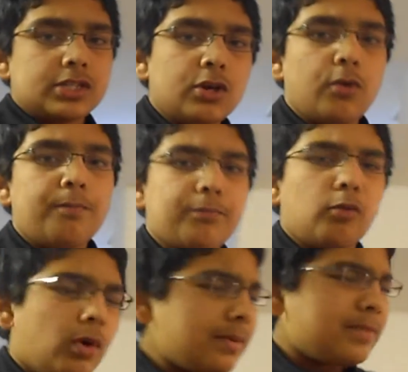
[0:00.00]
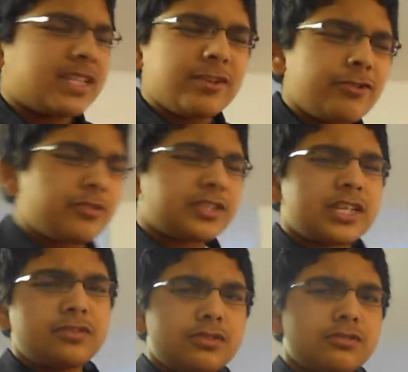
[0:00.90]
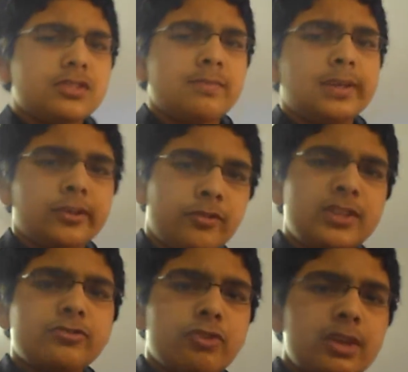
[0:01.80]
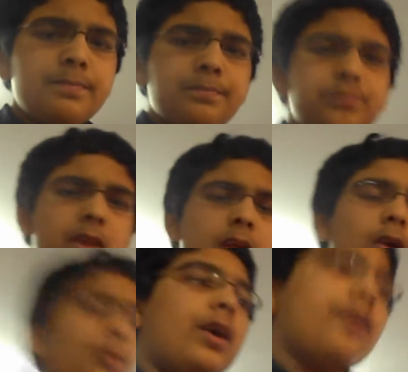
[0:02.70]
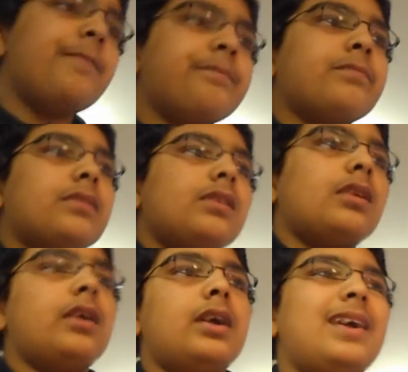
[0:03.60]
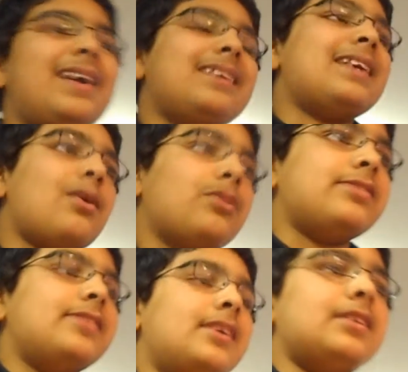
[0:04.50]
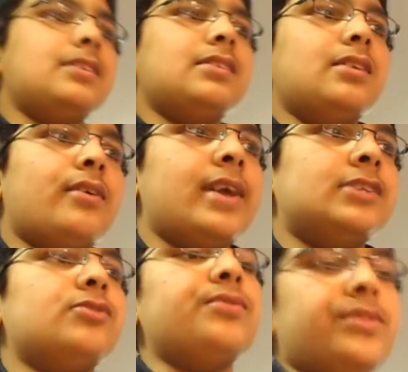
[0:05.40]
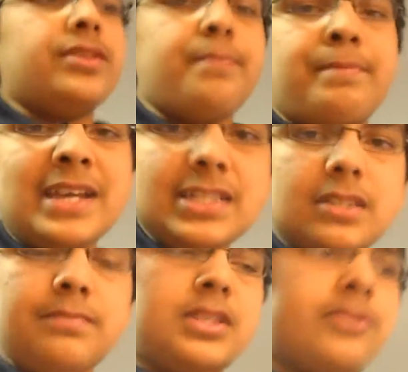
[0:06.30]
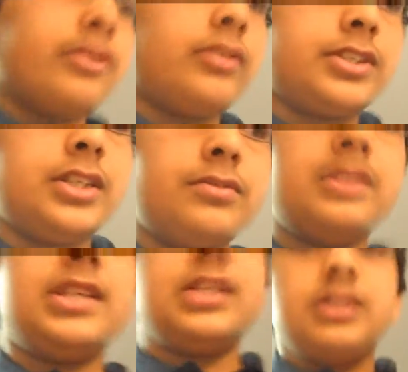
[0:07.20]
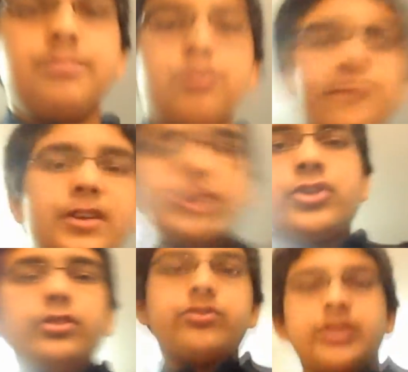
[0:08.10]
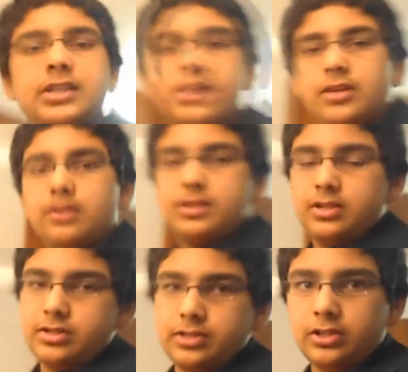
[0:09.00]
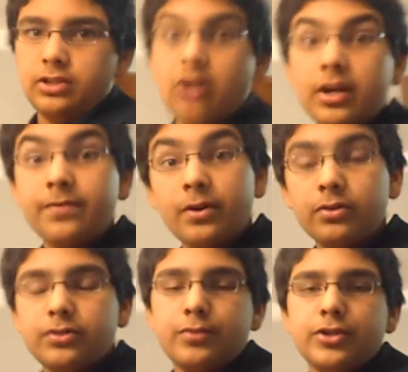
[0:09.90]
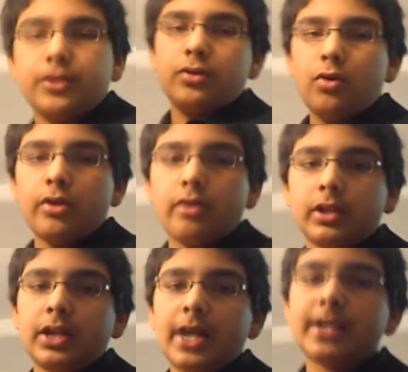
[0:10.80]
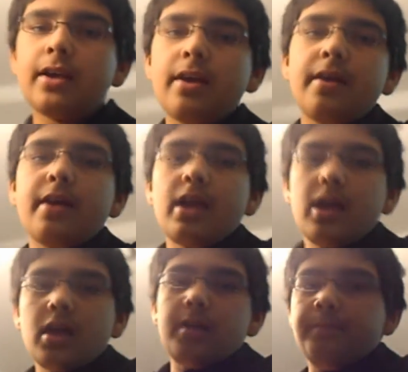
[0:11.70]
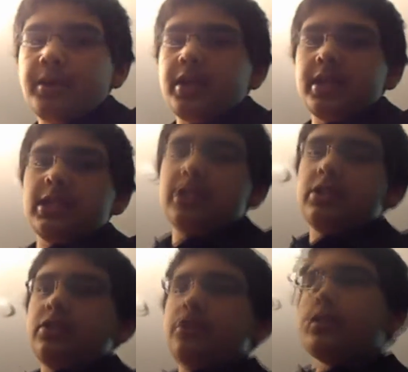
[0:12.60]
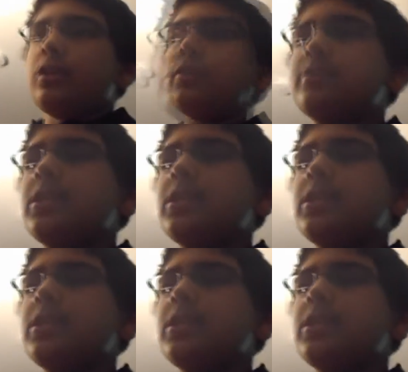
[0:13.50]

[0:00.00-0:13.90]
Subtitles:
so what materials can you use to make a green screen? Well, now, okay, so the best material to use is the professional things. There's a lot of those which you can order online, but you can also